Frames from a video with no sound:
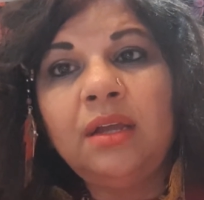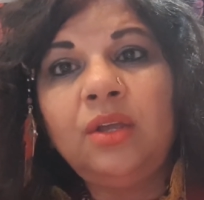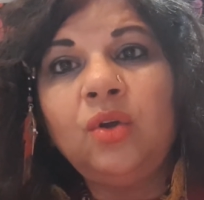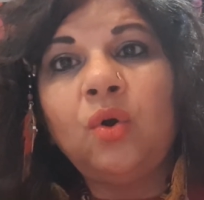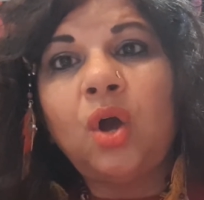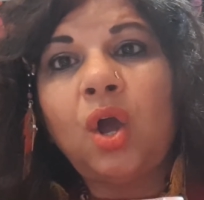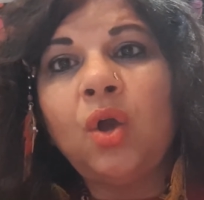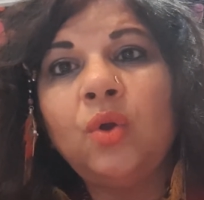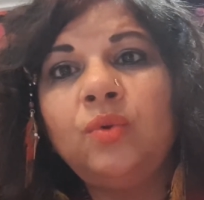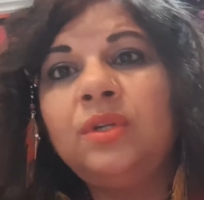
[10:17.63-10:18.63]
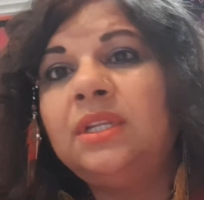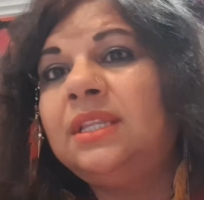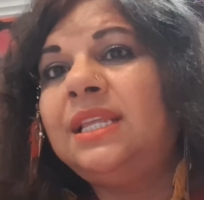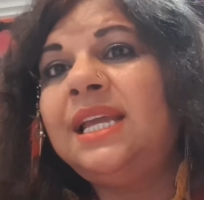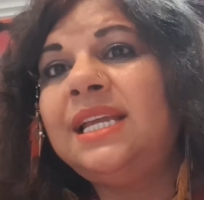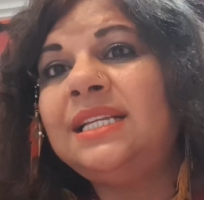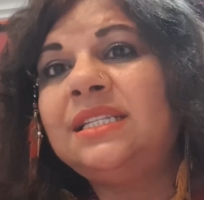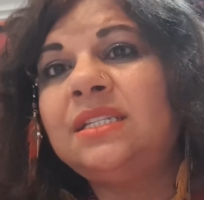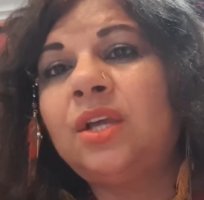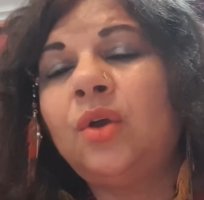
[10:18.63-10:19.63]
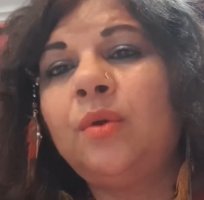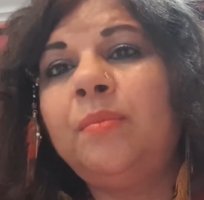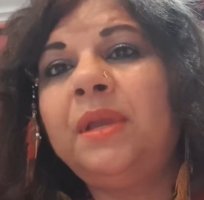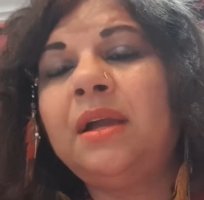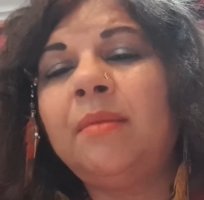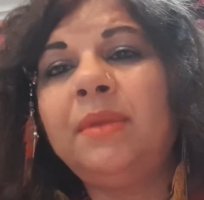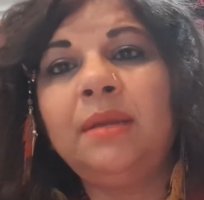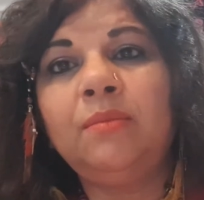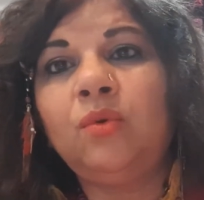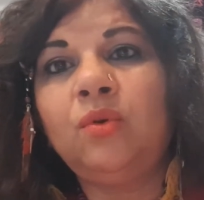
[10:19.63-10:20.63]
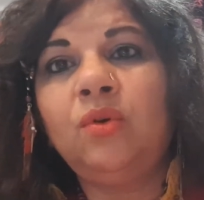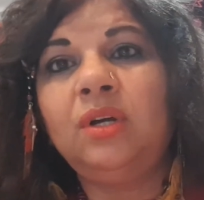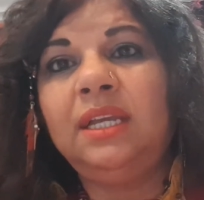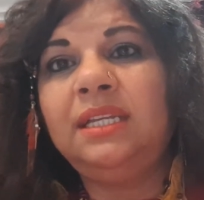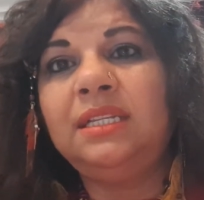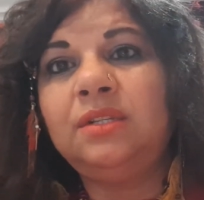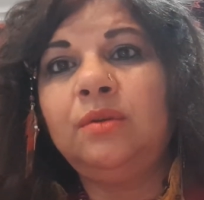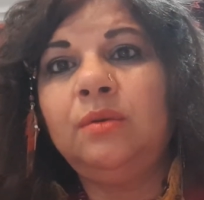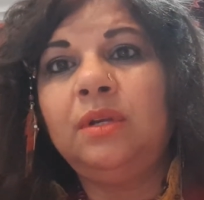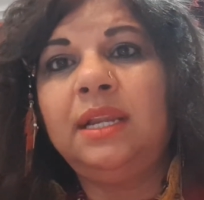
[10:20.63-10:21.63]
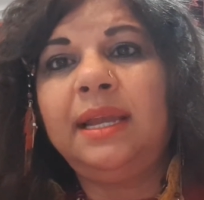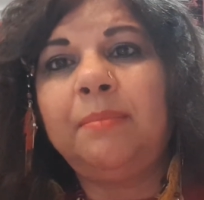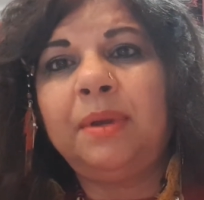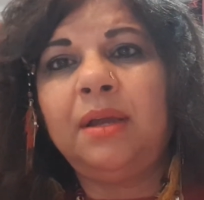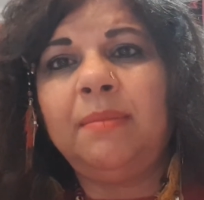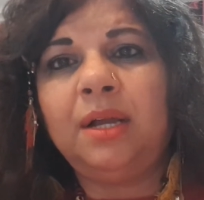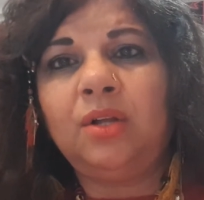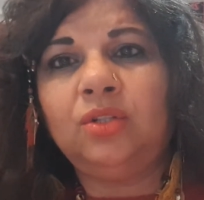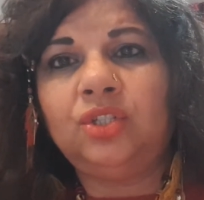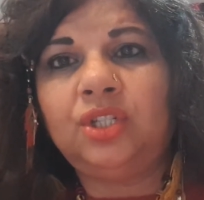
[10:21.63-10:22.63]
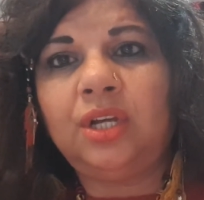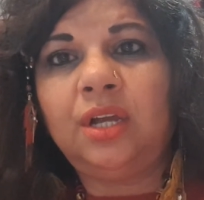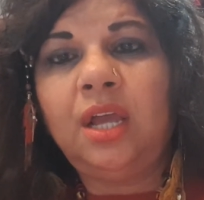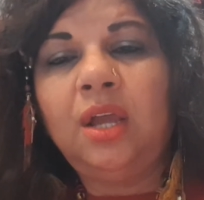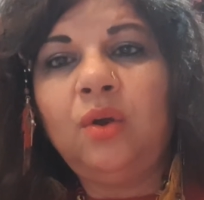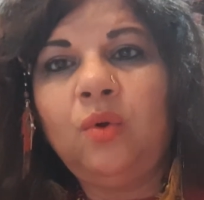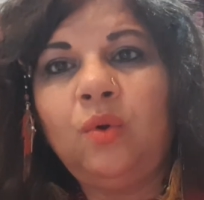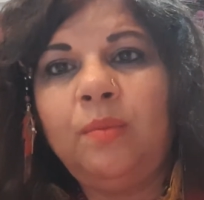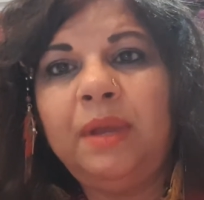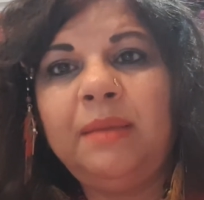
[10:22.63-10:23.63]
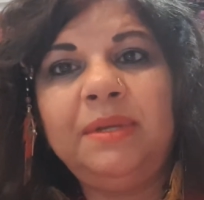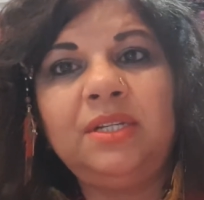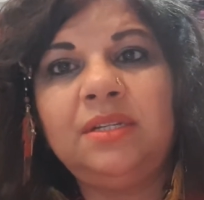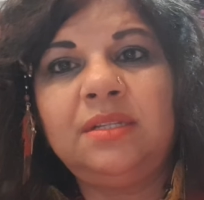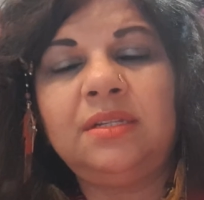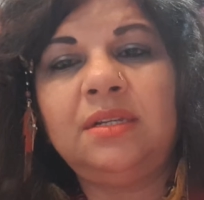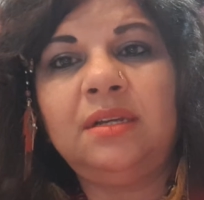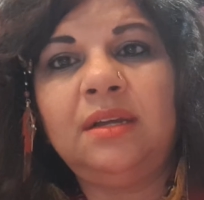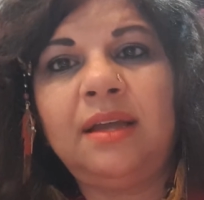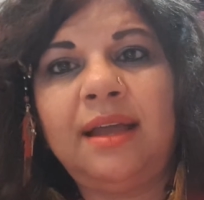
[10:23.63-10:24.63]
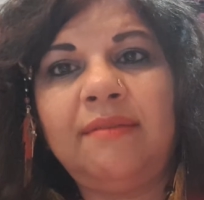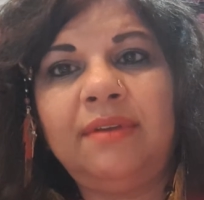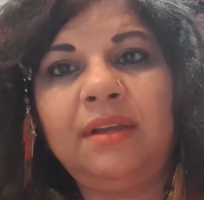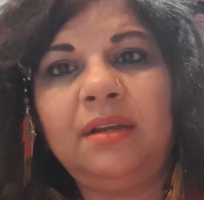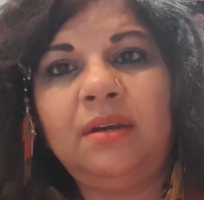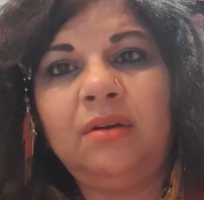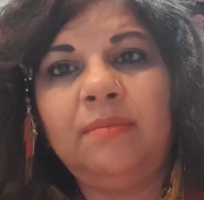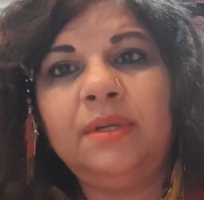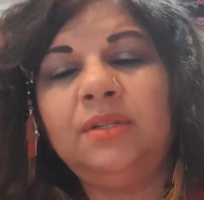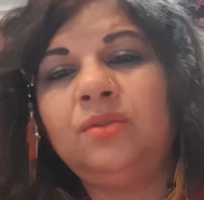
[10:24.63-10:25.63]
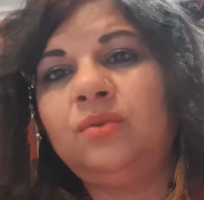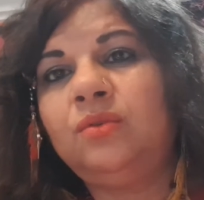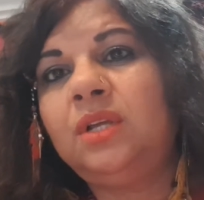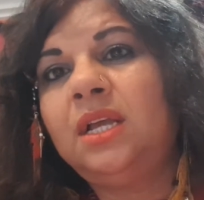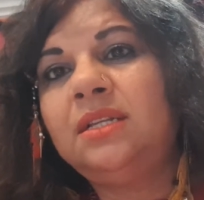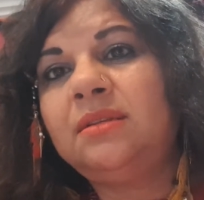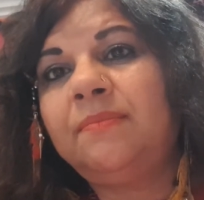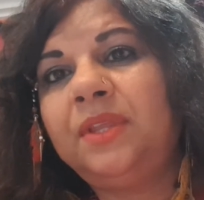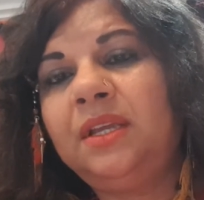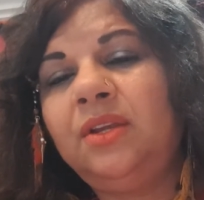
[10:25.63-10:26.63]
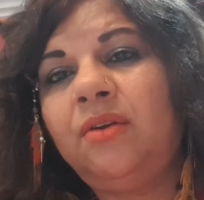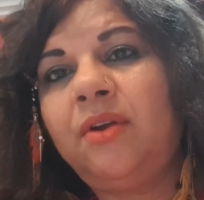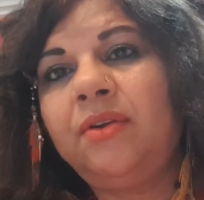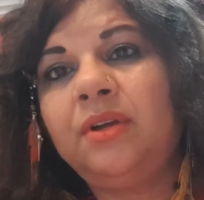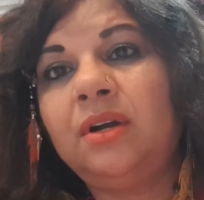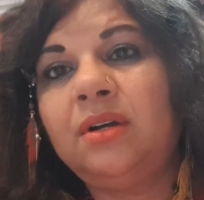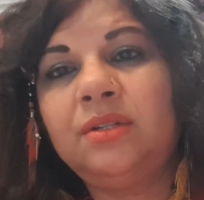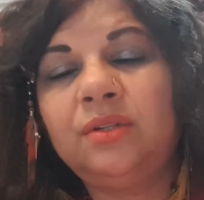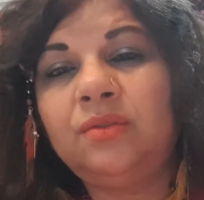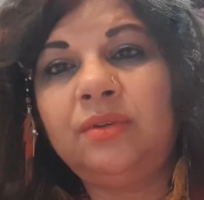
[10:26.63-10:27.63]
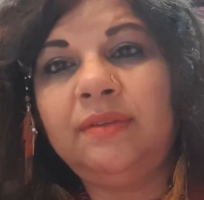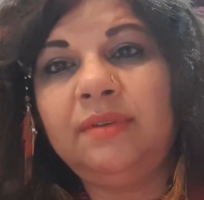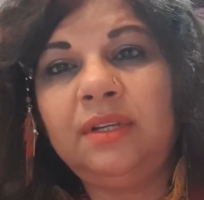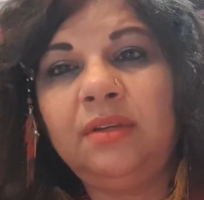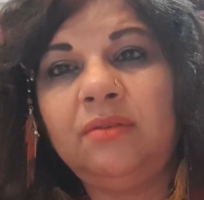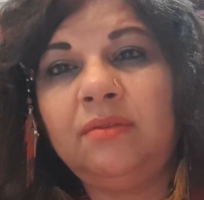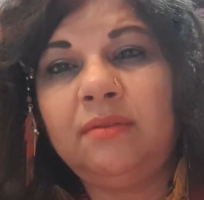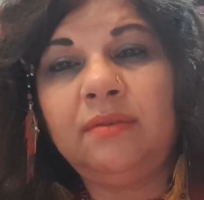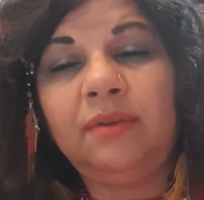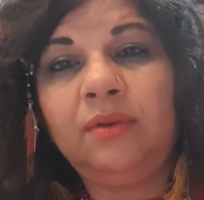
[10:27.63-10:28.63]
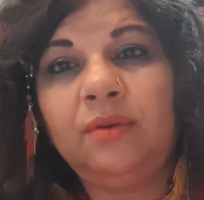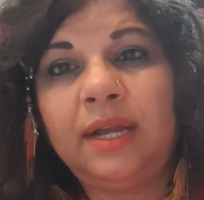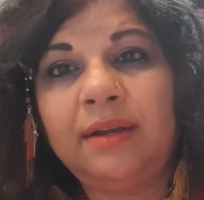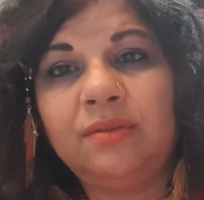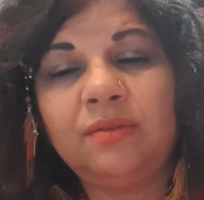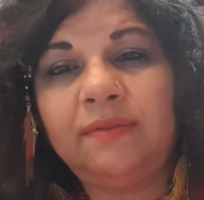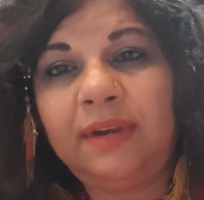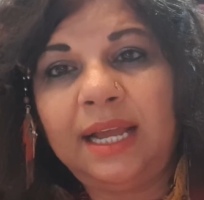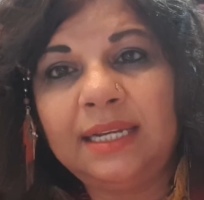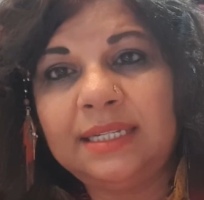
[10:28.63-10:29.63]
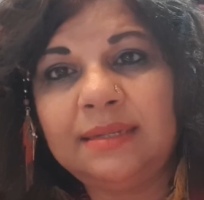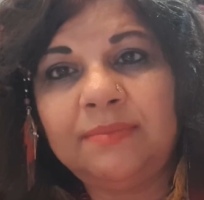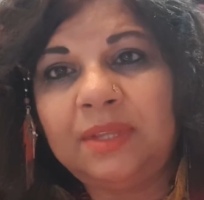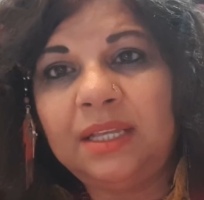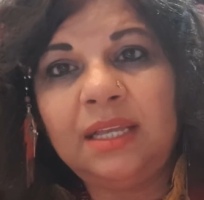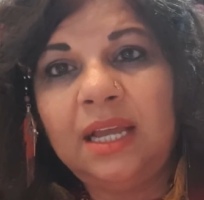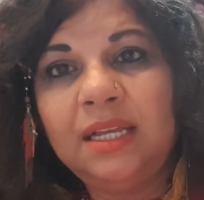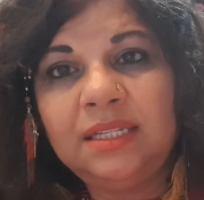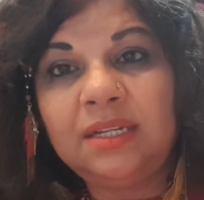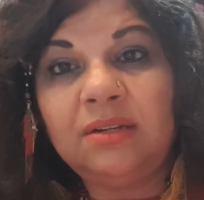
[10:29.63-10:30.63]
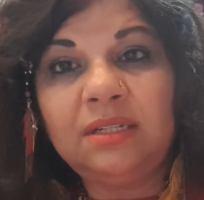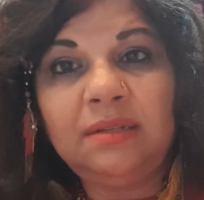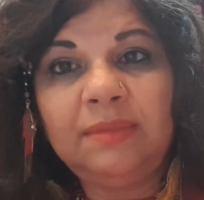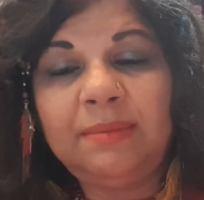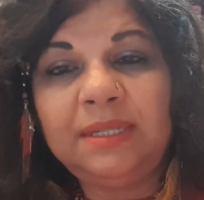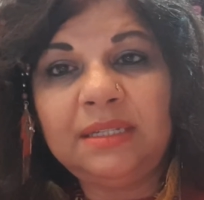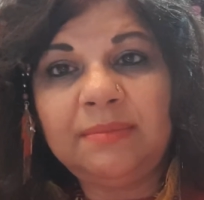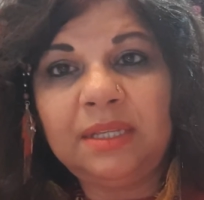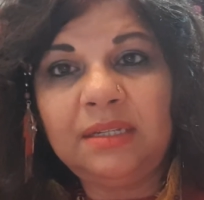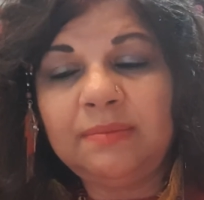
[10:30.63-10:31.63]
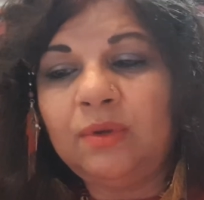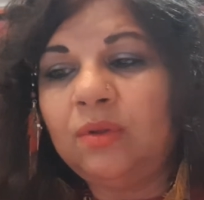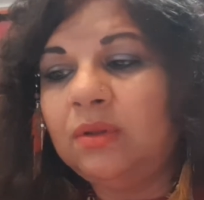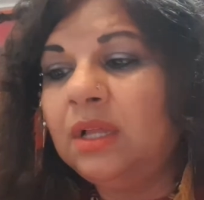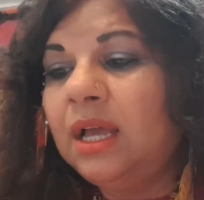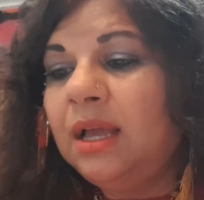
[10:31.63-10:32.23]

your own things, so becoming more into like permaculture, or maybe just having an allotment or something in your own garden, or even in your house or flat, something, starting maybe something small.